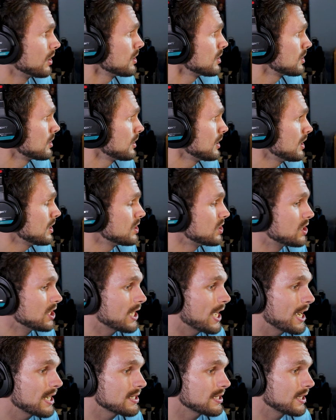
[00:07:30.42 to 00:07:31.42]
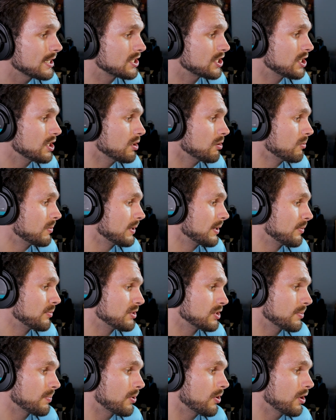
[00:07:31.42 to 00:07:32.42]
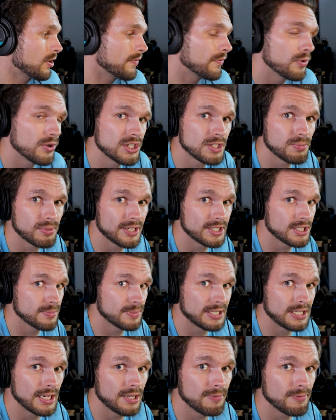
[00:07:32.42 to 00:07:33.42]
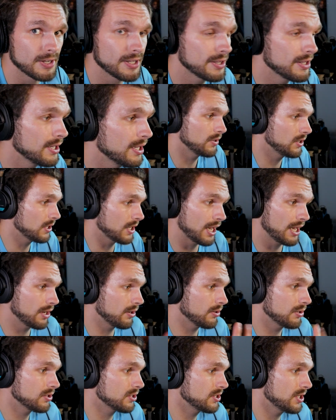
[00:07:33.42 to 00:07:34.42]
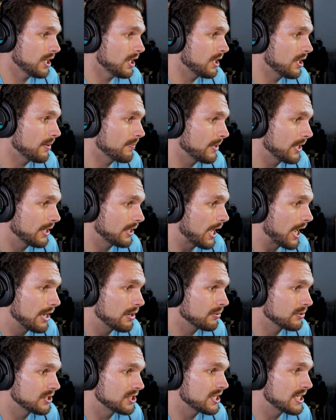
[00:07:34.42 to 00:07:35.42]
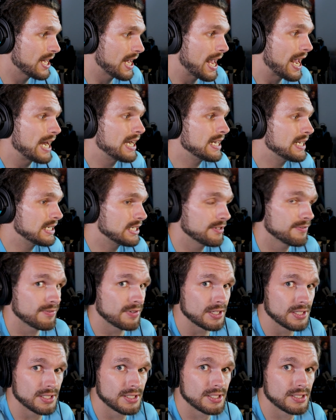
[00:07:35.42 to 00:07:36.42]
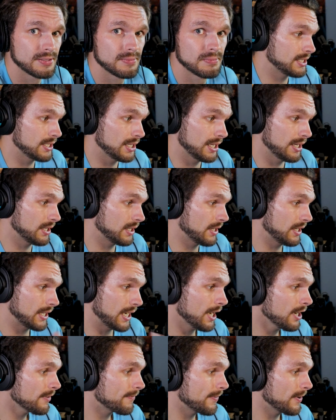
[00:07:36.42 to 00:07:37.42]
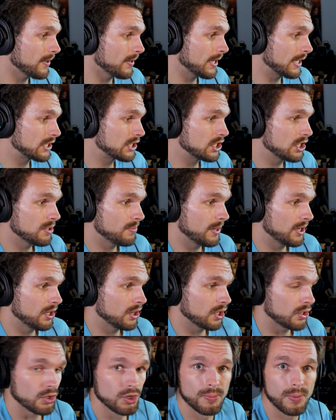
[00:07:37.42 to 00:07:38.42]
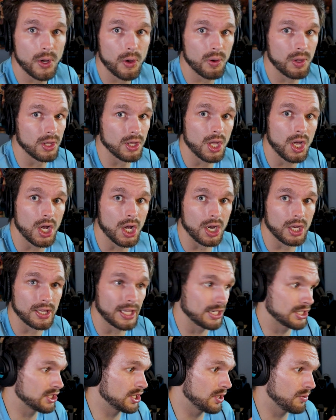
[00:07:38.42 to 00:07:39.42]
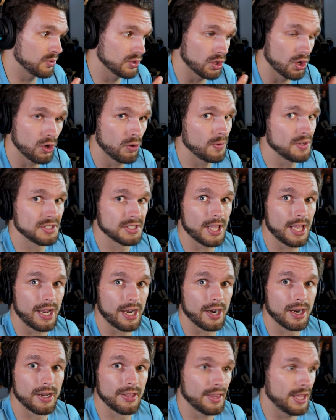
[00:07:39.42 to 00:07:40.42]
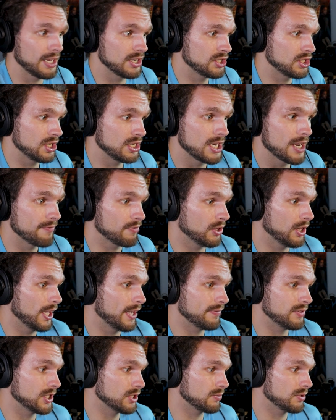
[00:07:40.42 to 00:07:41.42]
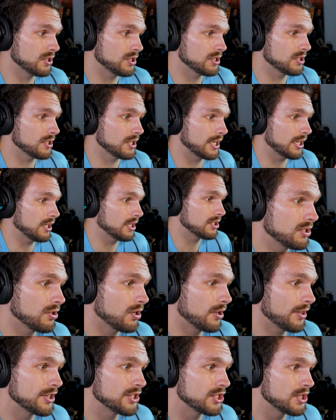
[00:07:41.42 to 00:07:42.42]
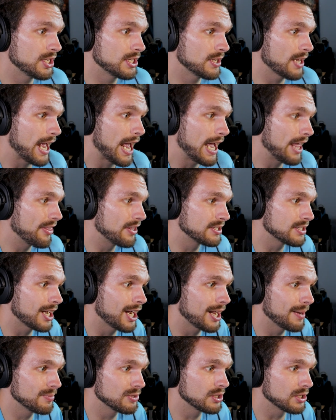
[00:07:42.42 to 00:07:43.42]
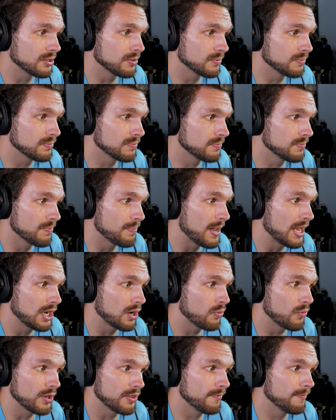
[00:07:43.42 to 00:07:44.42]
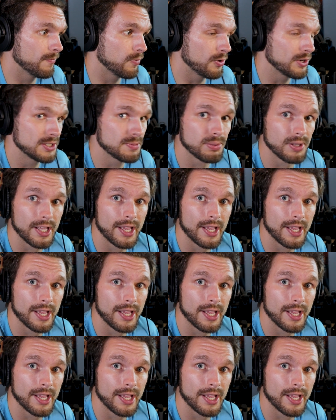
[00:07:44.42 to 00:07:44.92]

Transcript: honestly, she acted like she already was a part of voice play to begin with. If you, I heard her singing, and I'm like, I don't see any difference. It's it, it kind of felt like she had been in the group all along, like she was always there, and that she never left. This was just like a song that she had the time to make with voice